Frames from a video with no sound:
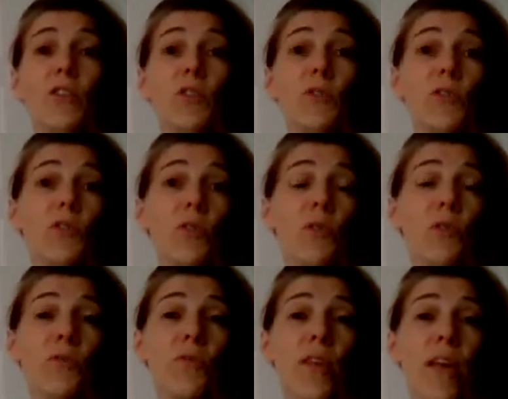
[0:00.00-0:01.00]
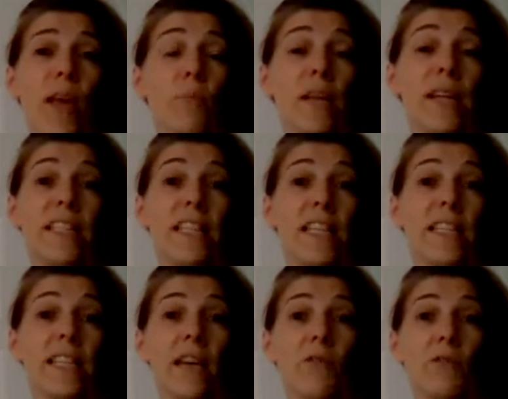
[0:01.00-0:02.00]
use of their blending
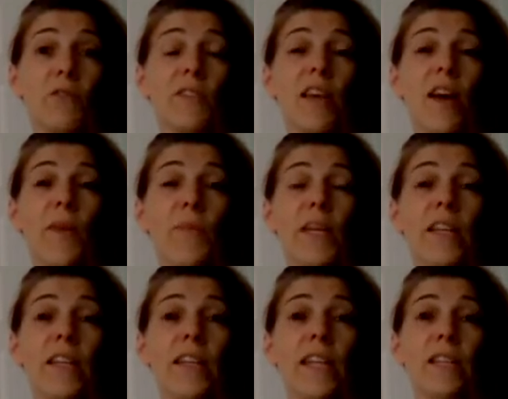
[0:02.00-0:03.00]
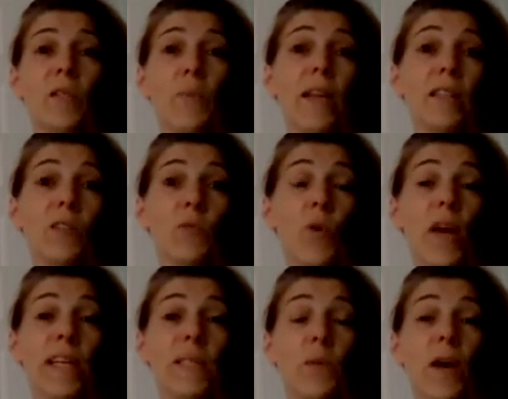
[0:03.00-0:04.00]
skills in an independent
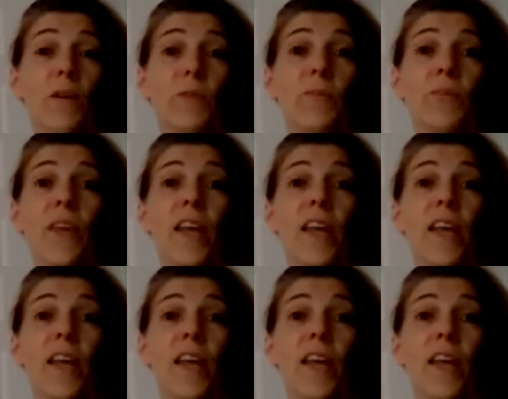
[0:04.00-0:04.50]
way as well.